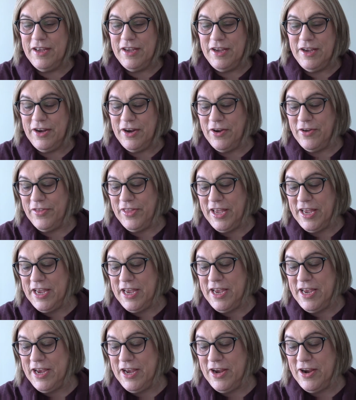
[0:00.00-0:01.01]
you know, they
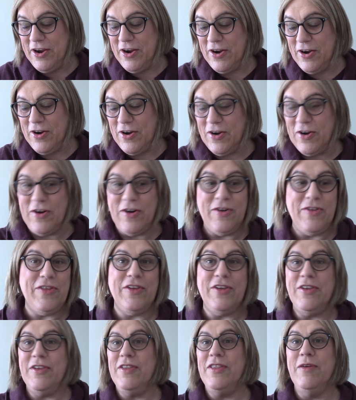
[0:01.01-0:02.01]
hear
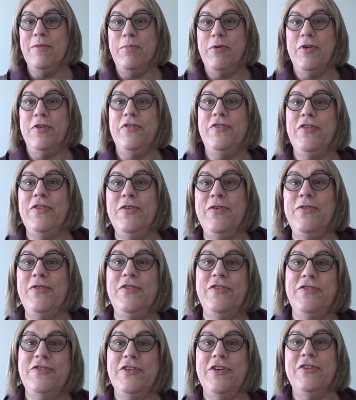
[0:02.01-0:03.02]
the the person who's
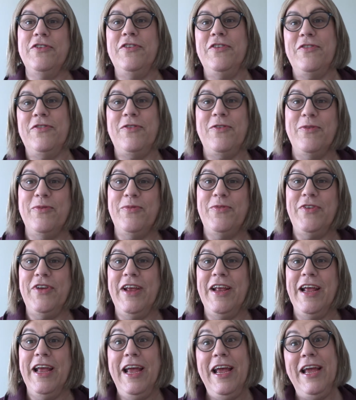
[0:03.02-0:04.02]
in charge of this group
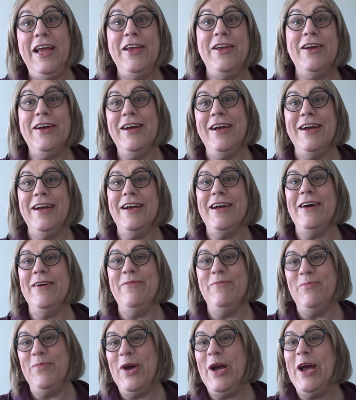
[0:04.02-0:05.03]
saying, "Hey, you can
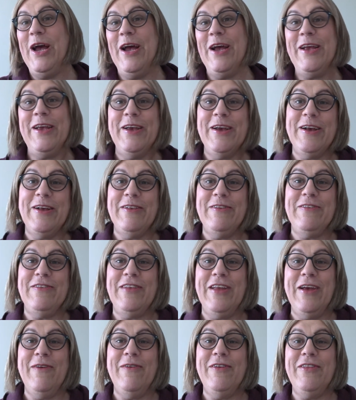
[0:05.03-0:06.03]
come back, you can
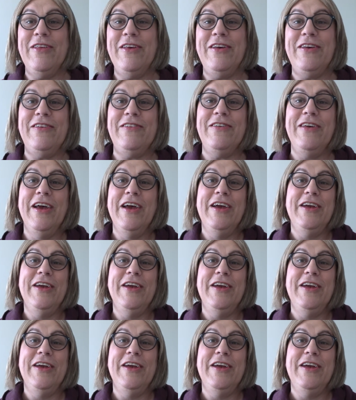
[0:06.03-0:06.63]
stay with us.